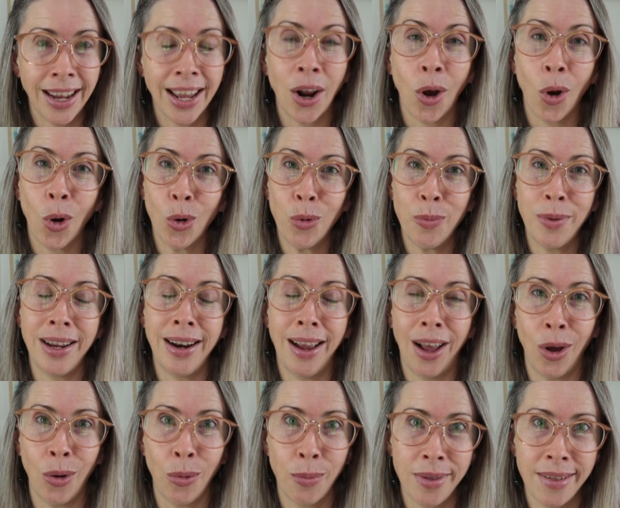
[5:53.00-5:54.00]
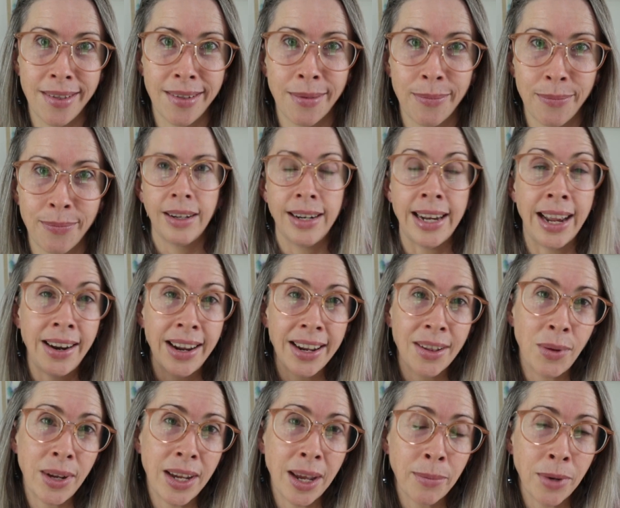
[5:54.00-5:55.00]
and I hope it helps. Now,
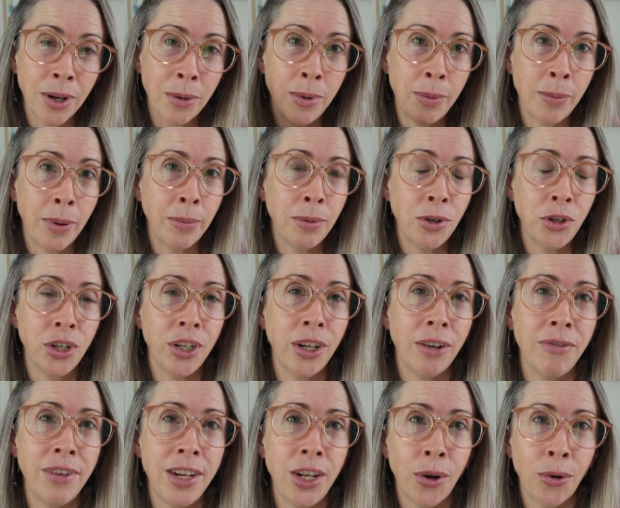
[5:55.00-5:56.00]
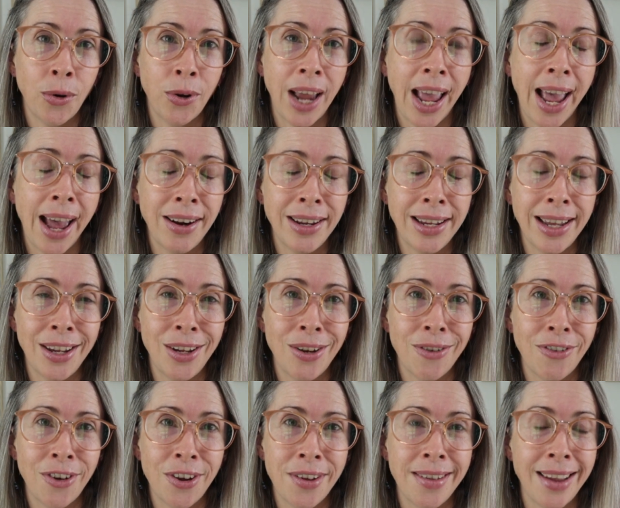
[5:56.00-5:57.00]
next week, I'm going to be publishing a video on how to get
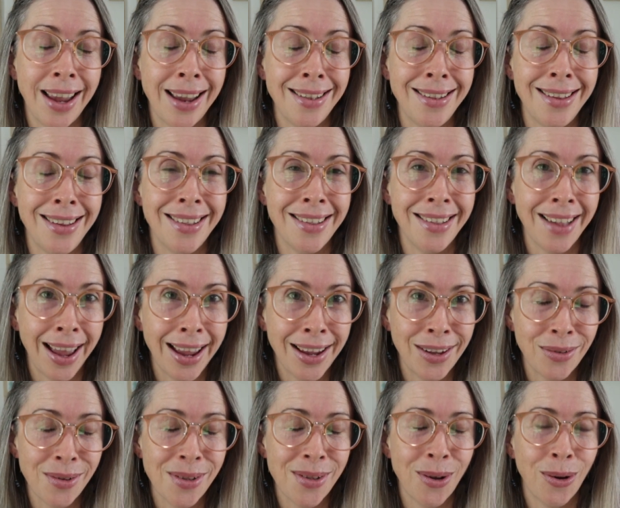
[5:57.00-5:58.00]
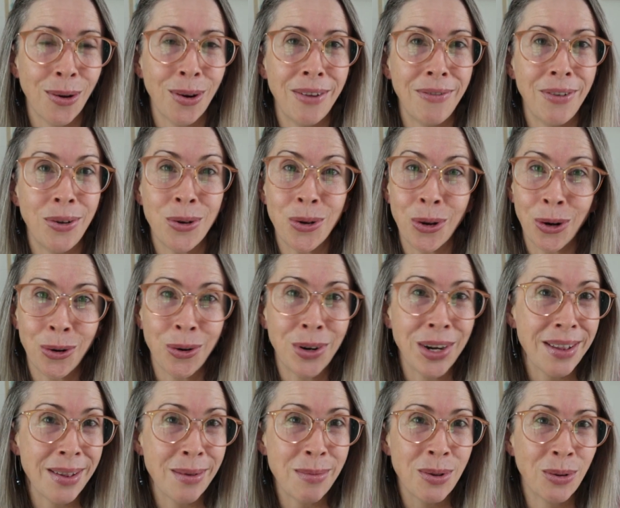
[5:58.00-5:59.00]
your first Etsy sale. So if you're not
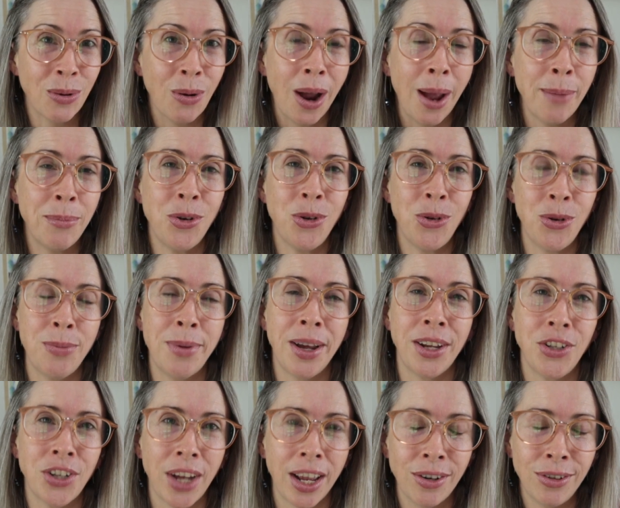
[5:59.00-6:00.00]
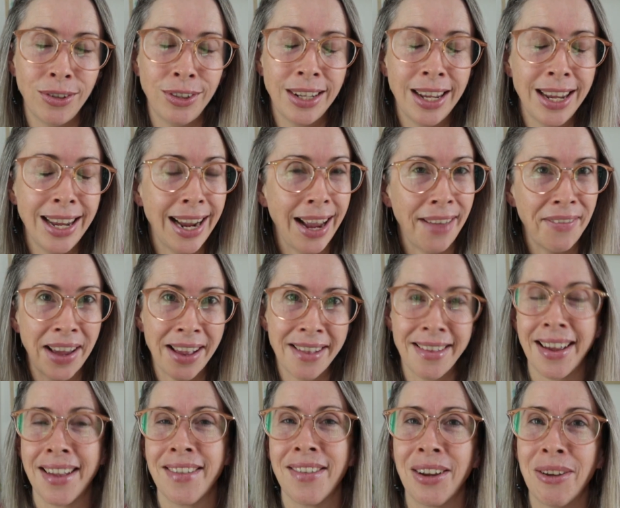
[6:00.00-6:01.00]
already subscribed to my channel and that
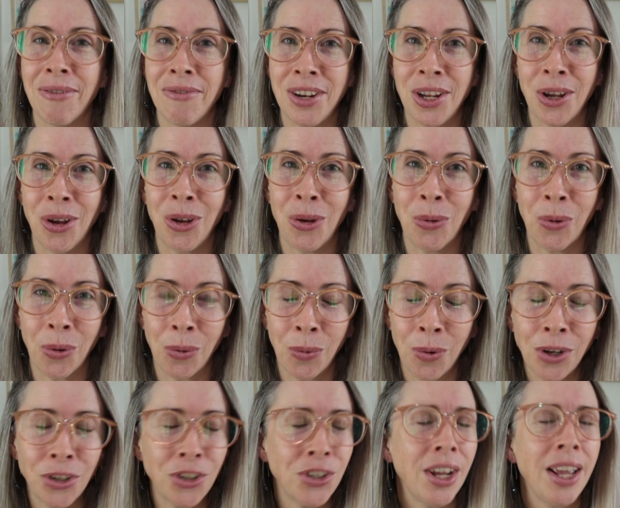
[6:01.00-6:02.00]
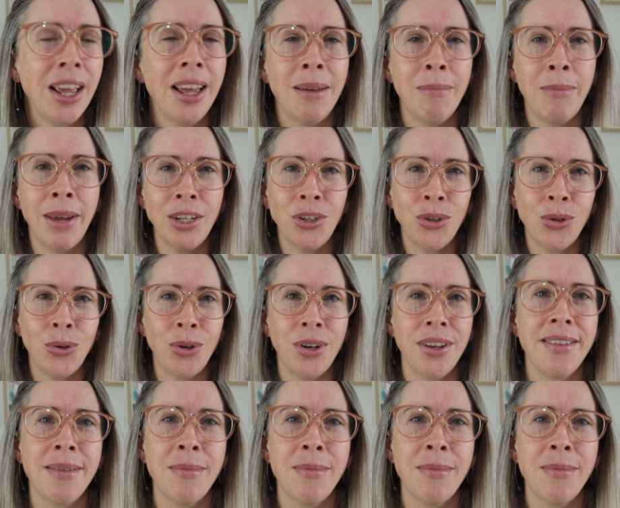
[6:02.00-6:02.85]
sounds like a video you want to watch, make sure to